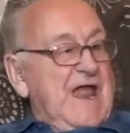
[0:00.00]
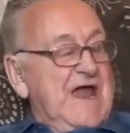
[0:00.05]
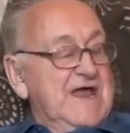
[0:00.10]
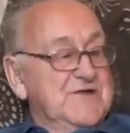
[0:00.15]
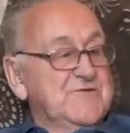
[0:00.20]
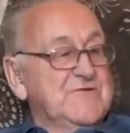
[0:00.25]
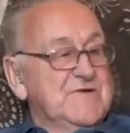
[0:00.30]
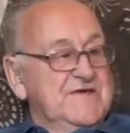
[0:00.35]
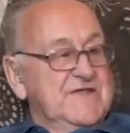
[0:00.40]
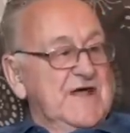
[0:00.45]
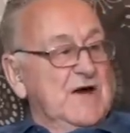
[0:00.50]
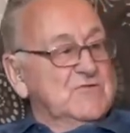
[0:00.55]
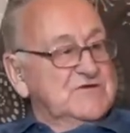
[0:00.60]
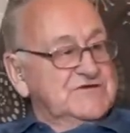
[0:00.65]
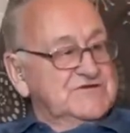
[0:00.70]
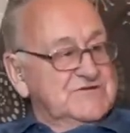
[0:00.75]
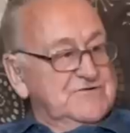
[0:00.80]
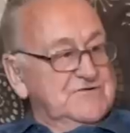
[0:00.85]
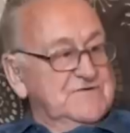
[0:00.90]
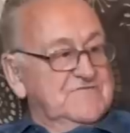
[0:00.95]
Anyway, that
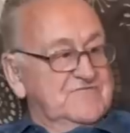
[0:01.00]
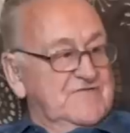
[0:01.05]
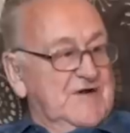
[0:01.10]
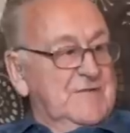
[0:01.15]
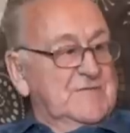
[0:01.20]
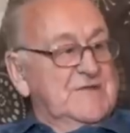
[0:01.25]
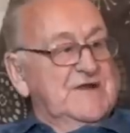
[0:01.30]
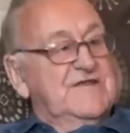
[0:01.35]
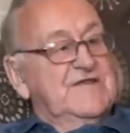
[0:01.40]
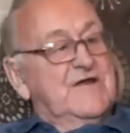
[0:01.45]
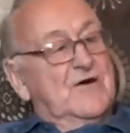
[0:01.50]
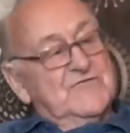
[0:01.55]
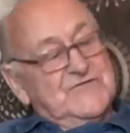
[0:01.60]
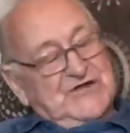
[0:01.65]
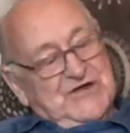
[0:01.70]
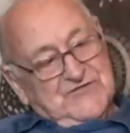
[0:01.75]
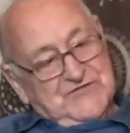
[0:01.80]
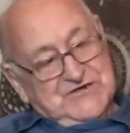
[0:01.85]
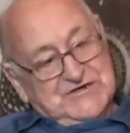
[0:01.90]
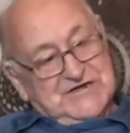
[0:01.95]
was their family, and on
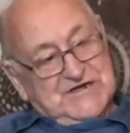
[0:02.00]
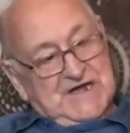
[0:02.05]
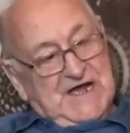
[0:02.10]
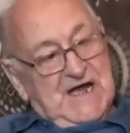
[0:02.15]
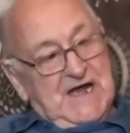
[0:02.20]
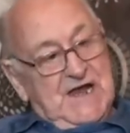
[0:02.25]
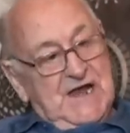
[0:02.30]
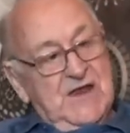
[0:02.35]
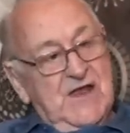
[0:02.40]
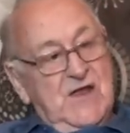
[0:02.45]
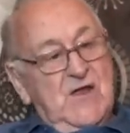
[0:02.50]
the other side,